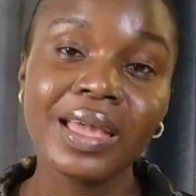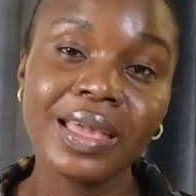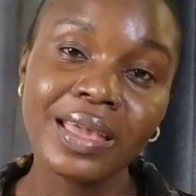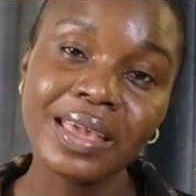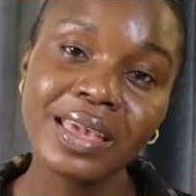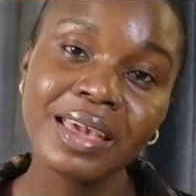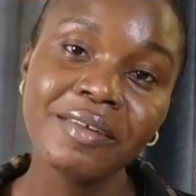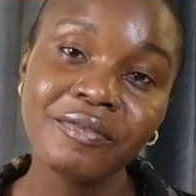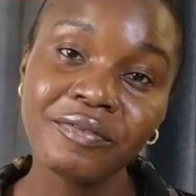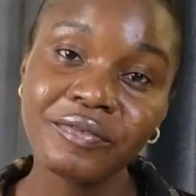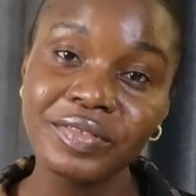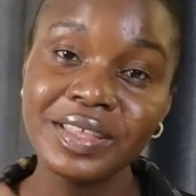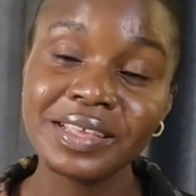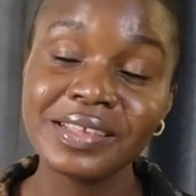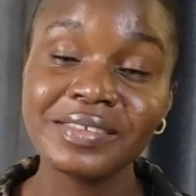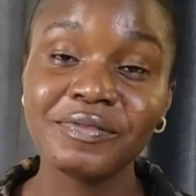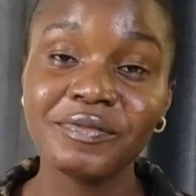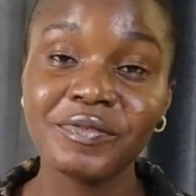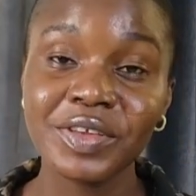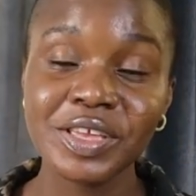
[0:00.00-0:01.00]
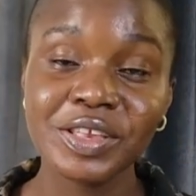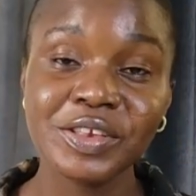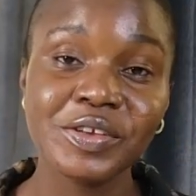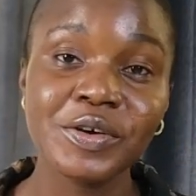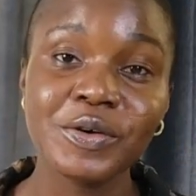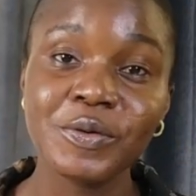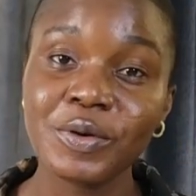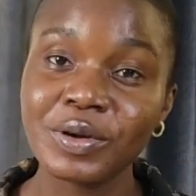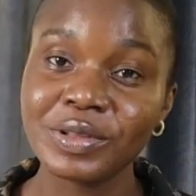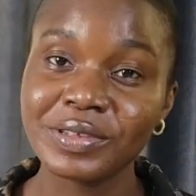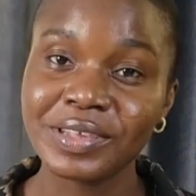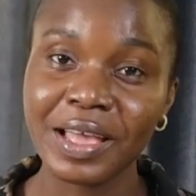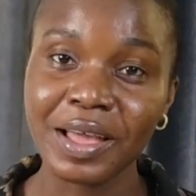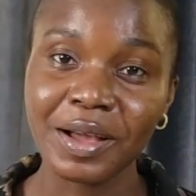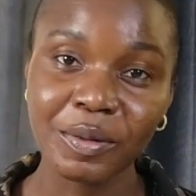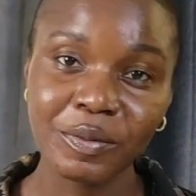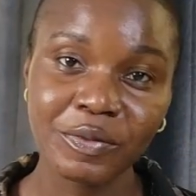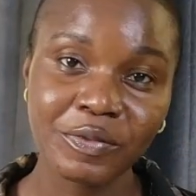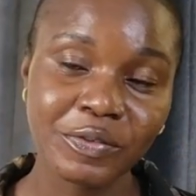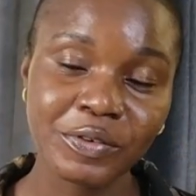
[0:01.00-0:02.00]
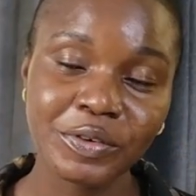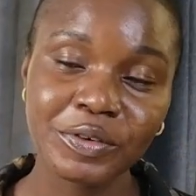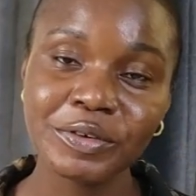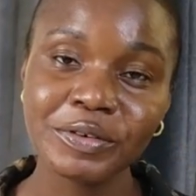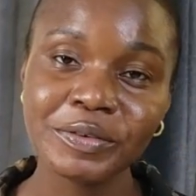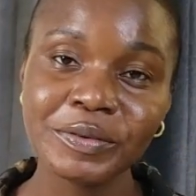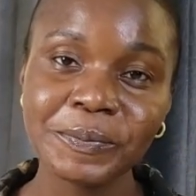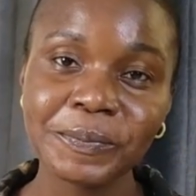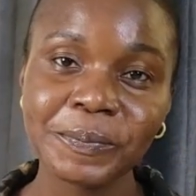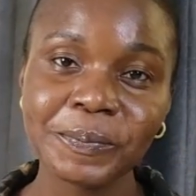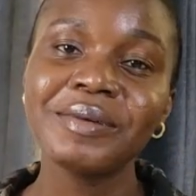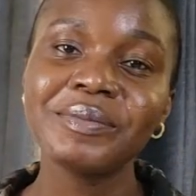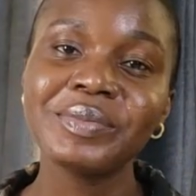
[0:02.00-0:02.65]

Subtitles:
If this video was helpful,